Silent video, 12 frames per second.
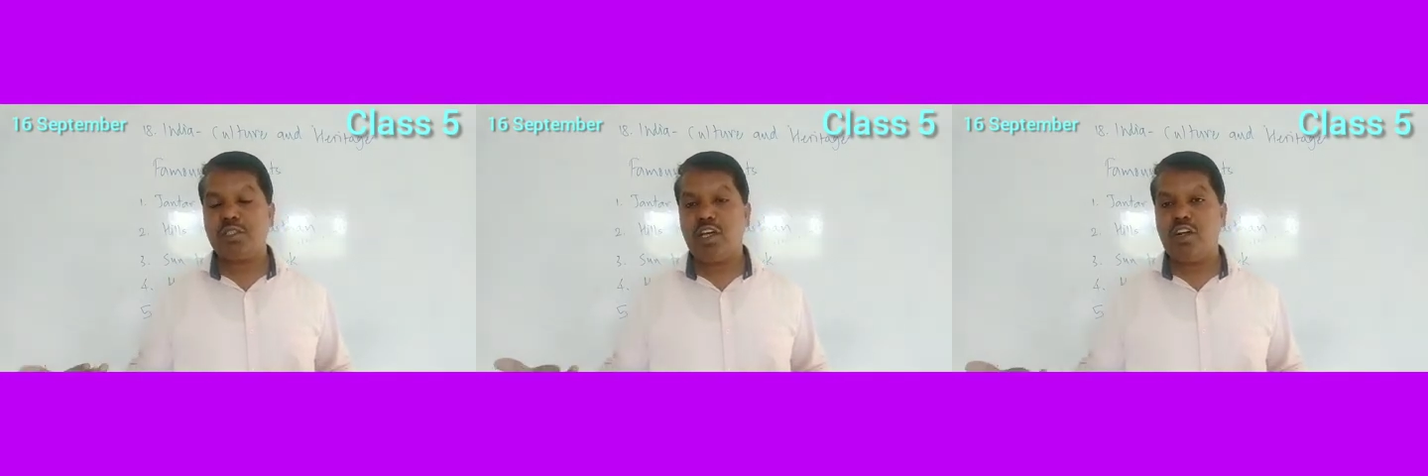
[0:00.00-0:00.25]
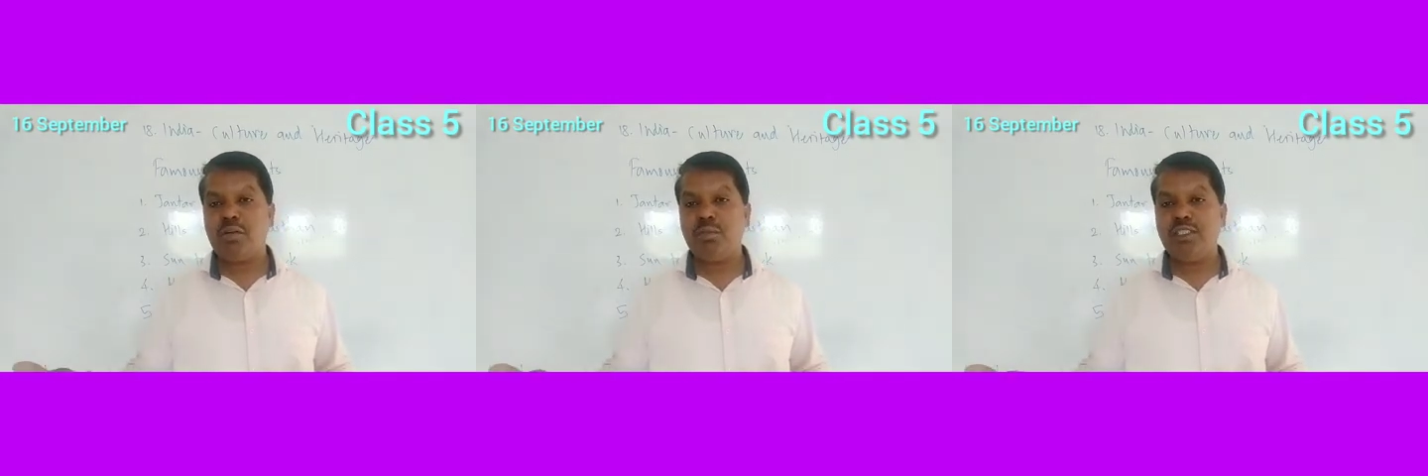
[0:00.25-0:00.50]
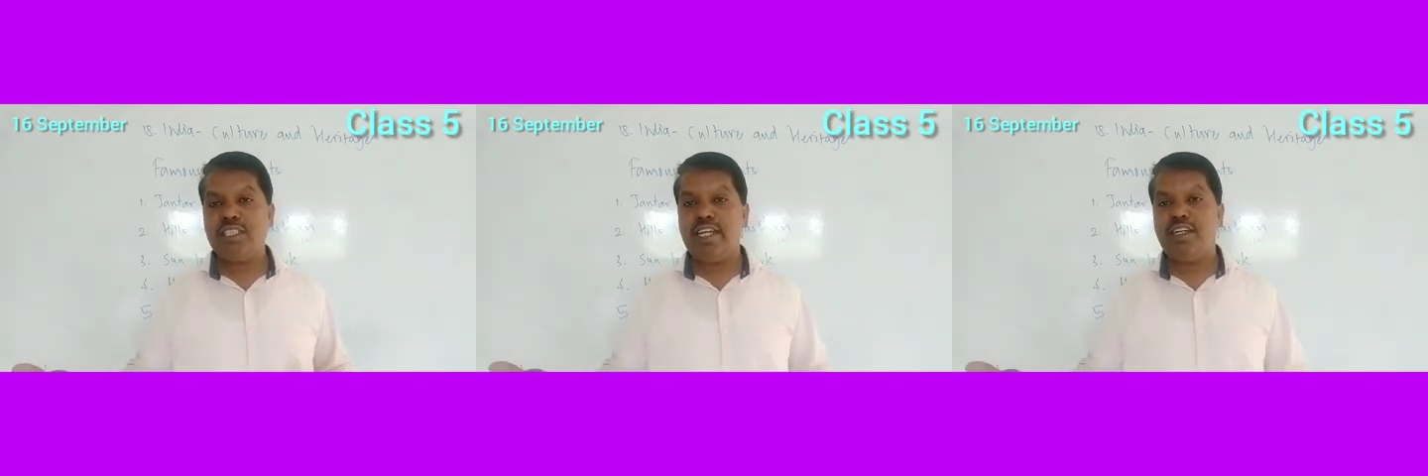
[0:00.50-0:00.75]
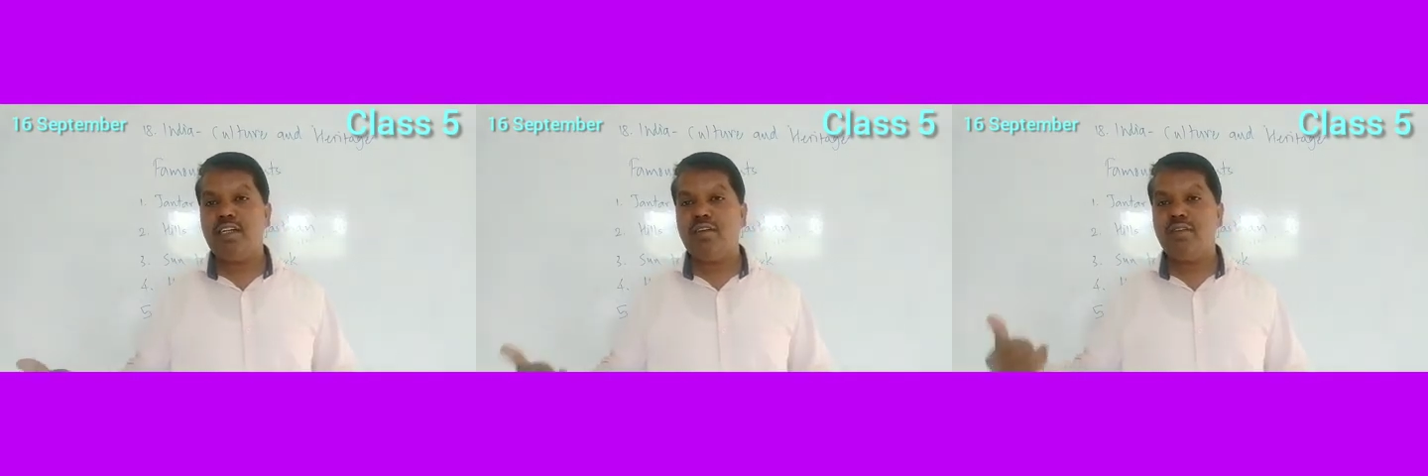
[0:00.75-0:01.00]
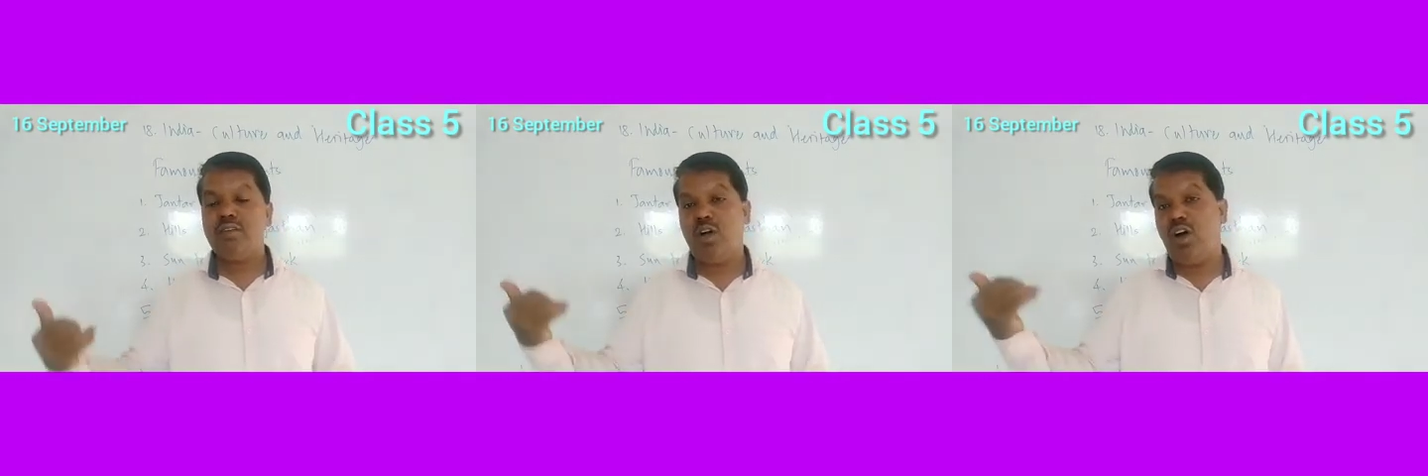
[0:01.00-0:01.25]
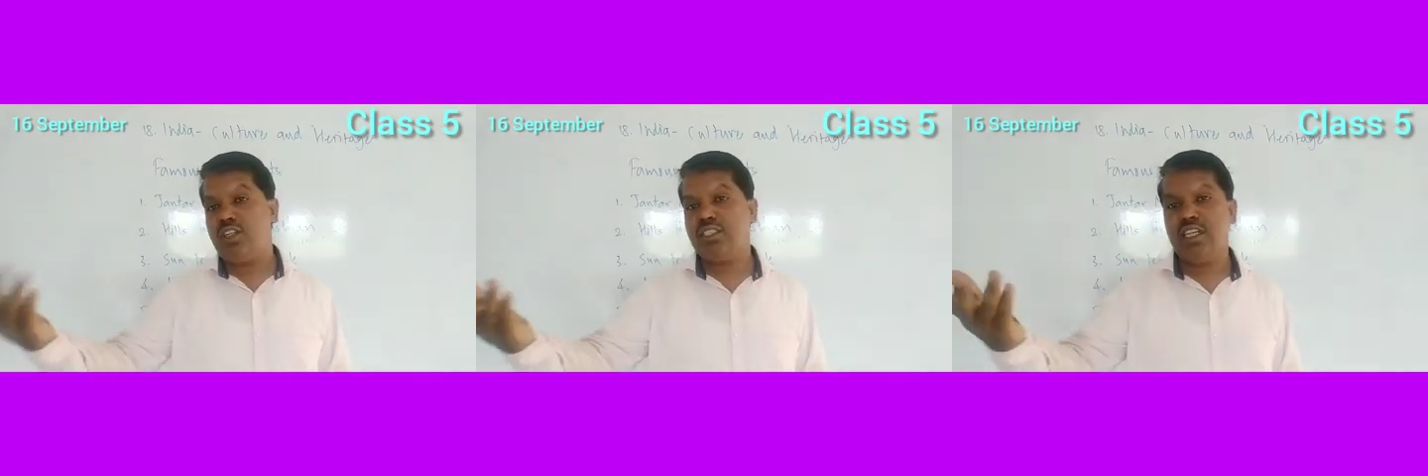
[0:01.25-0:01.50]
Carrot means like the
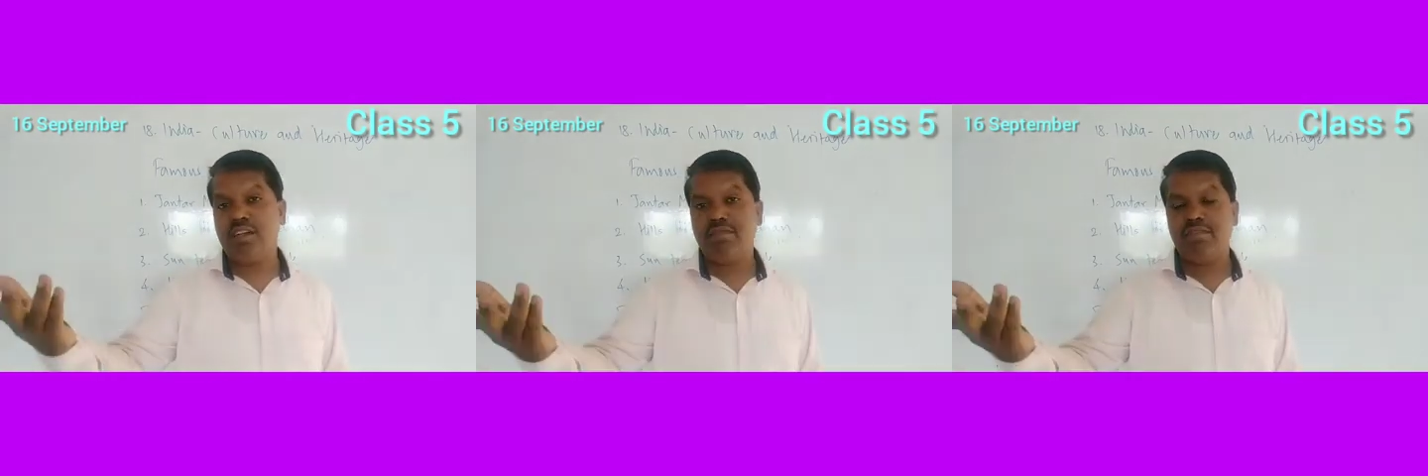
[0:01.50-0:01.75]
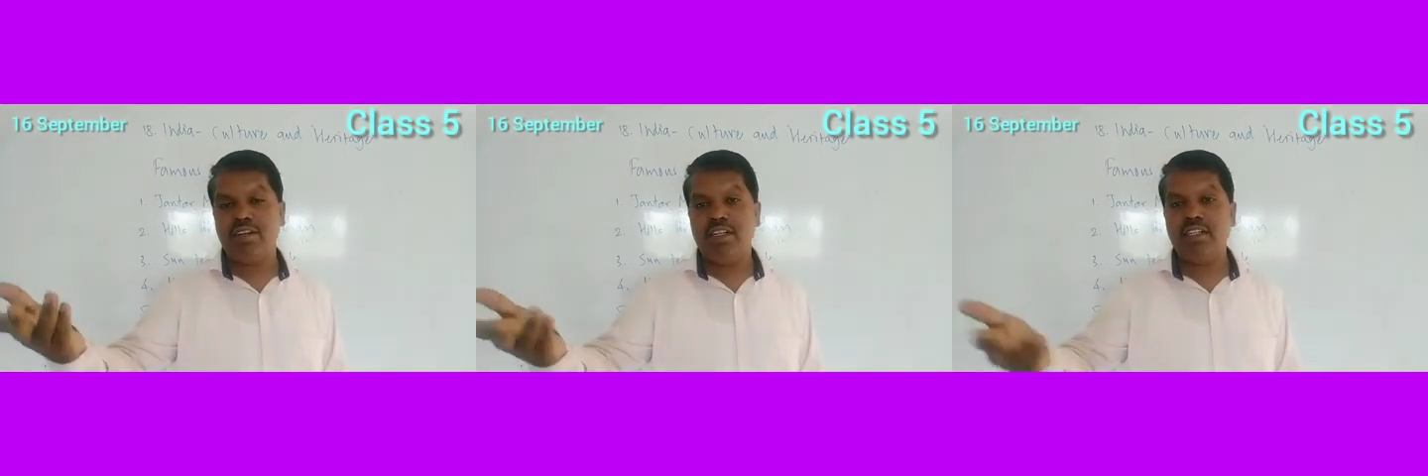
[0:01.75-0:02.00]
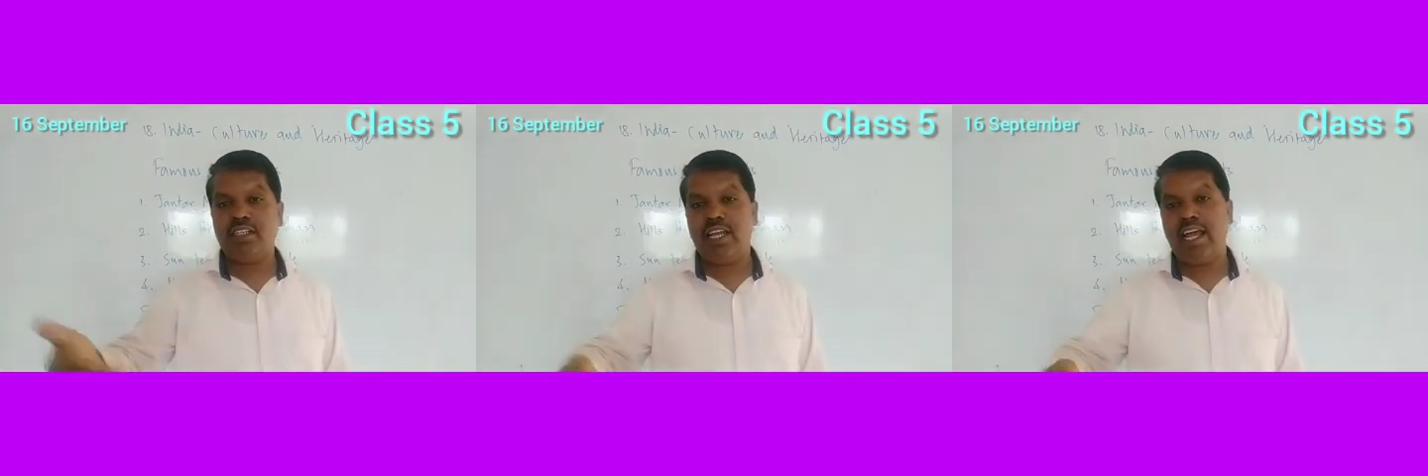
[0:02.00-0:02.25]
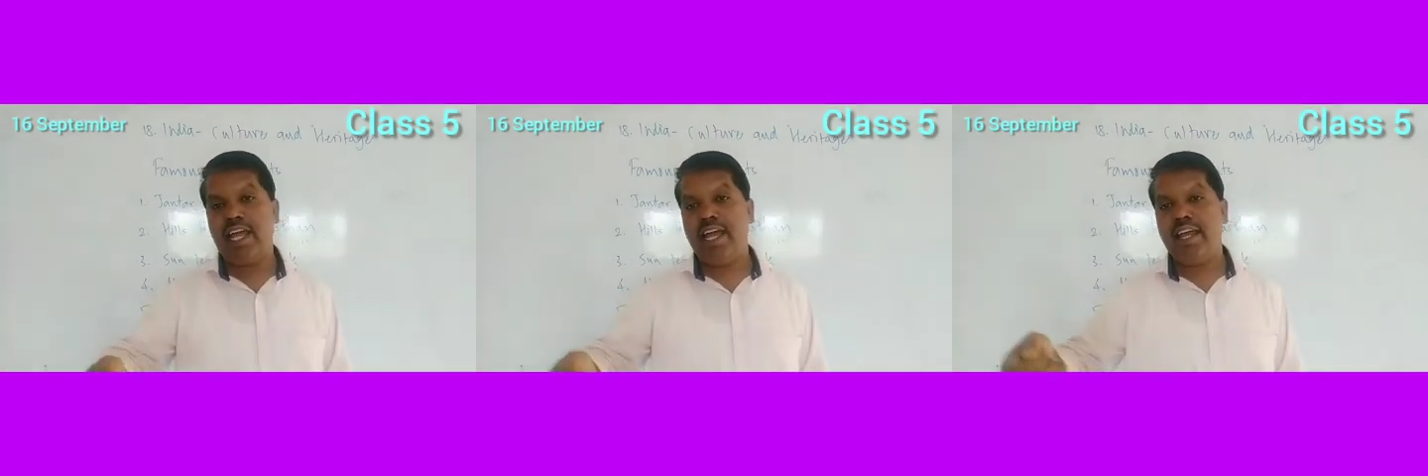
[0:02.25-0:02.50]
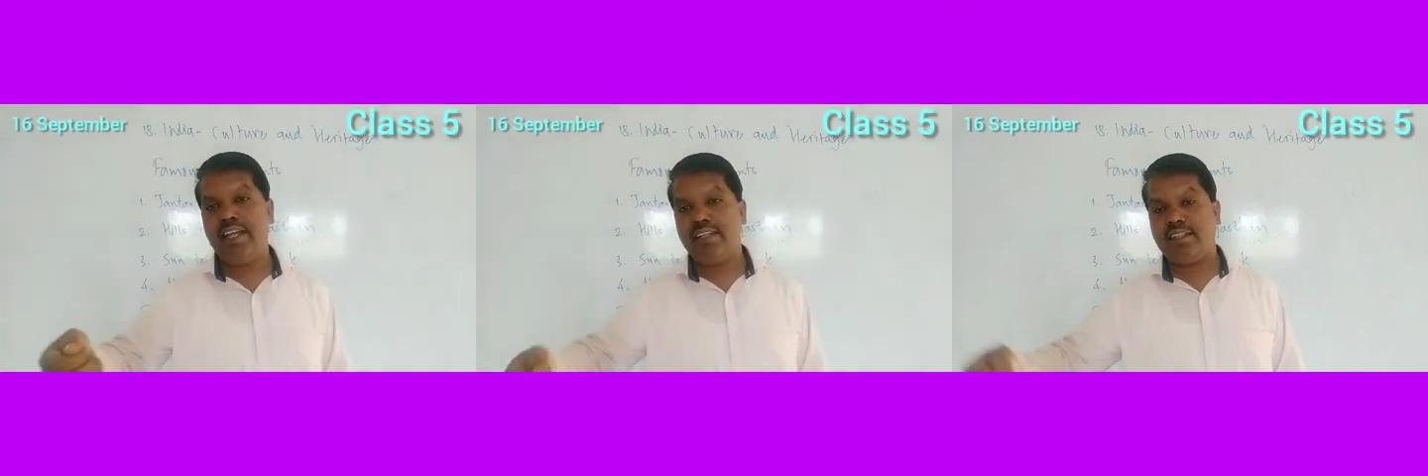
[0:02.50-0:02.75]
horse are front and